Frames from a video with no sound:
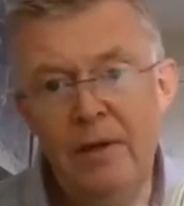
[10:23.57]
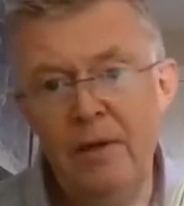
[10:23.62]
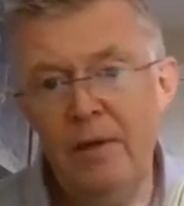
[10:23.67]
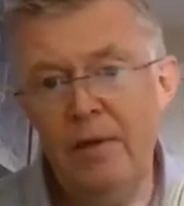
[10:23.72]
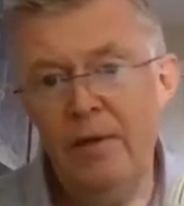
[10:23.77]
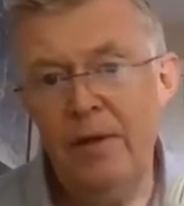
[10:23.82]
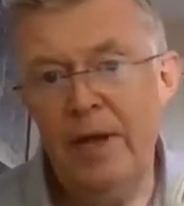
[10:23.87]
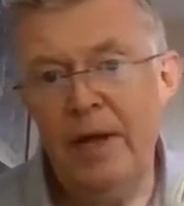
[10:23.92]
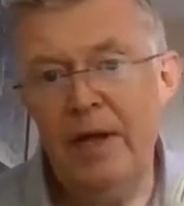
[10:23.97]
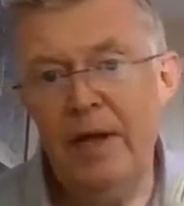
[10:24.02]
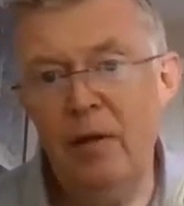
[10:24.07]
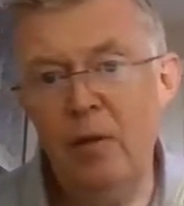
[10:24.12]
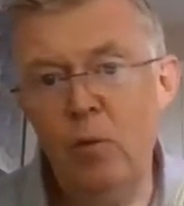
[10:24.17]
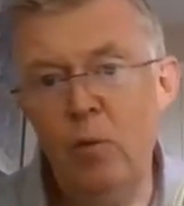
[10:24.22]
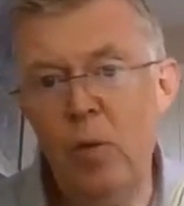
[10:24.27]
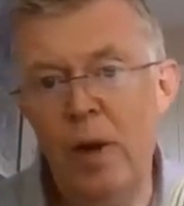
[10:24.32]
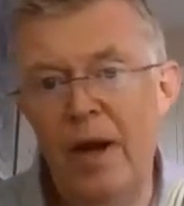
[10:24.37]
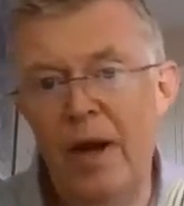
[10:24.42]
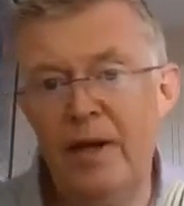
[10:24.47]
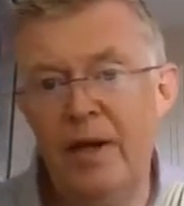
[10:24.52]
than
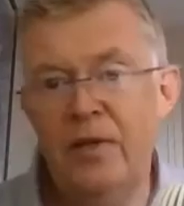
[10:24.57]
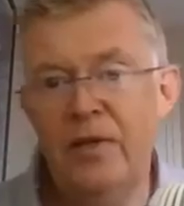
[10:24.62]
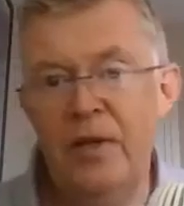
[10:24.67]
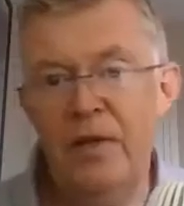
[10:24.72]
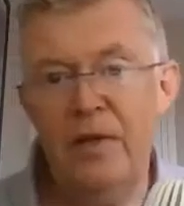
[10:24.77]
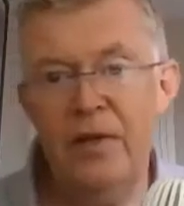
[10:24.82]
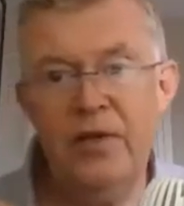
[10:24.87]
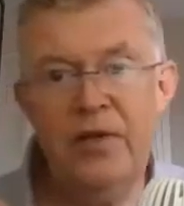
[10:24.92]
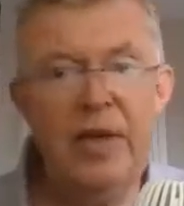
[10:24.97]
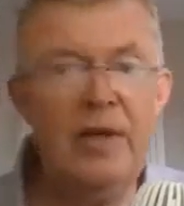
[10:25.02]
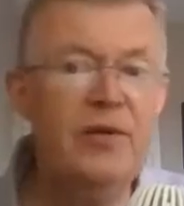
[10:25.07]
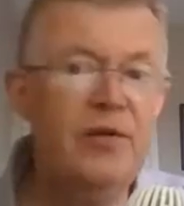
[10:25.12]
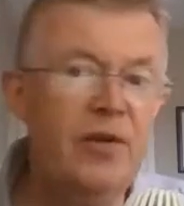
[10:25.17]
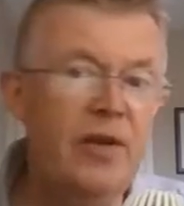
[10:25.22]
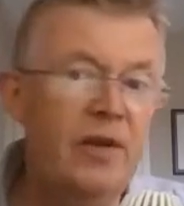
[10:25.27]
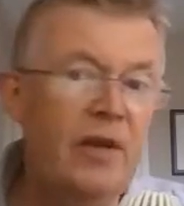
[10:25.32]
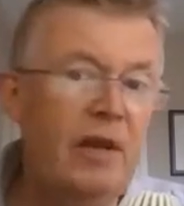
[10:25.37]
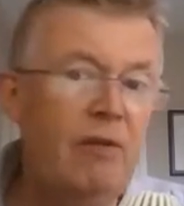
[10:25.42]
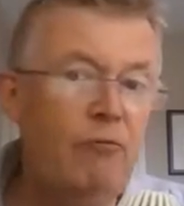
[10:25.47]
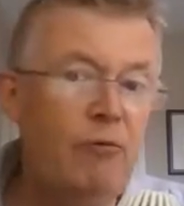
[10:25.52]
wax in the sense
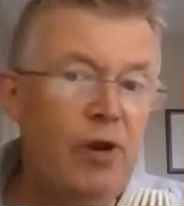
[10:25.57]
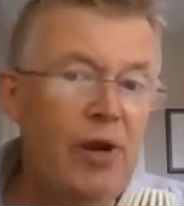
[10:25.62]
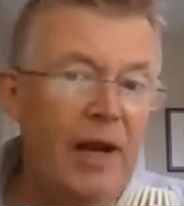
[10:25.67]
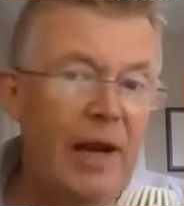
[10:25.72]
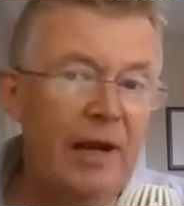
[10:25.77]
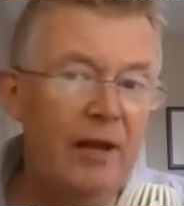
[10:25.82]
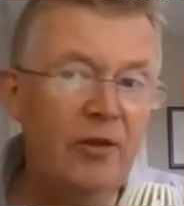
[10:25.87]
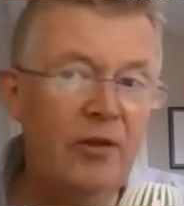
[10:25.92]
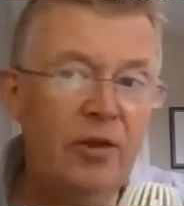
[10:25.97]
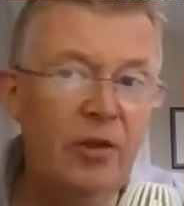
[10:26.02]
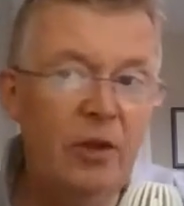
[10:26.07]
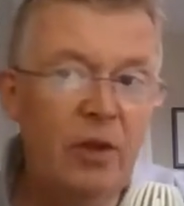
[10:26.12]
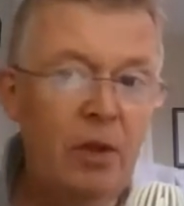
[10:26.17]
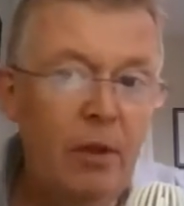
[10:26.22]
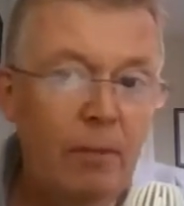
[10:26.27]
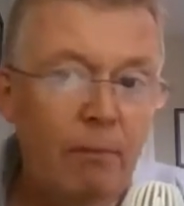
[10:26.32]
that they react